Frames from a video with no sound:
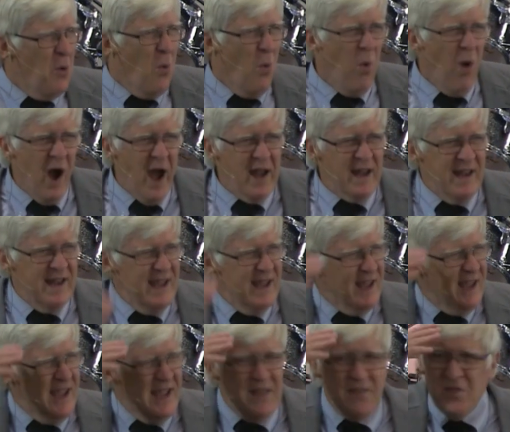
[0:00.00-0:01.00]
What
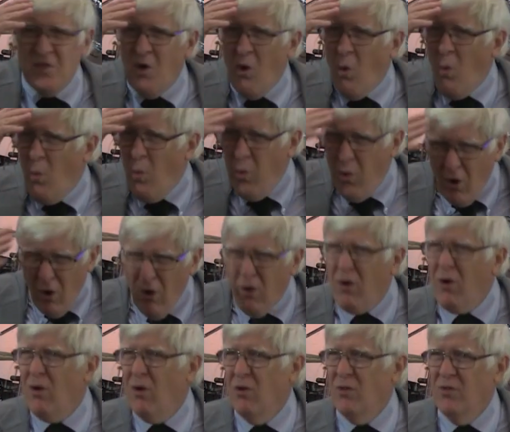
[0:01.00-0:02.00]
in the
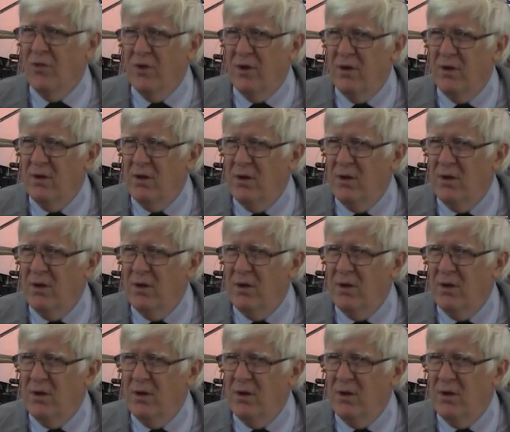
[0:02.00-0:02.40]
world?